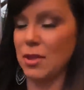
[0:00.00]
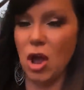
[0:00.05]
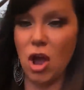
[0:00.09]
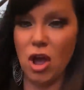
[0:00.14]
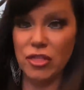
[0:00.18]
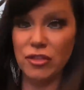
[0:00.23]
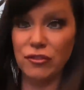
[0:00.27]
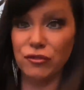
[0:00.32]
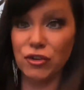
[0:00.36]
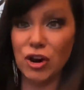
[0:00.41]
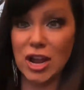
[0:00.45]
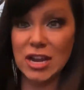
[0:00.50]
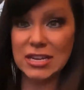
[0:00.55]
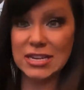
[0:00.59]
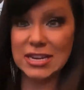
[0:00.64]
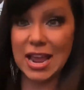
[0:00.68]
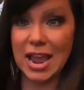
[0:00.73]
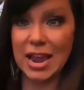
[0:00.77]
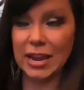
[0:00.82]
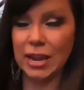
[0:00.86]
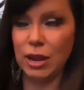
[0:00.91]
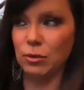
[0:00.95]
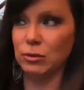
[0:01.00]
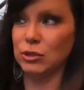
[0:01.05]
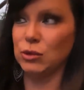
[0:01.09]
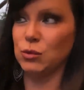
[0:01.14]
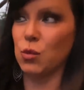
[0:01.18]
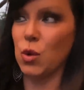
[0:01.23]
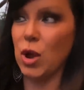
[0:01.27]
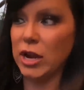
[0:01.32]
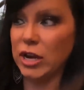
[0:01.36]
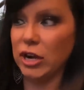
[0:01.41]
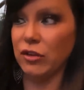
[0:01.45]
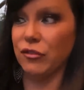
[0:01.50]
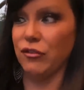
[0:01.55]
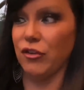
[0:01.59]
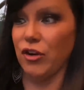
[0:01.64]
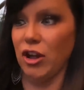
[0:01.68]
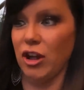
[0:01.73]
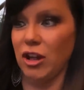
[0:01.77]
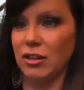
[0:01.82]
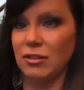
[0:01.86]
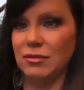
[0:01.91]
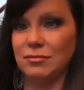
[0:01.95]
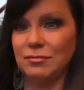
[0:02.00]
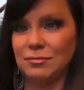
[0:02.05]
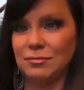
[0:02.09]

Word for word: on the front deck. It was wonderful.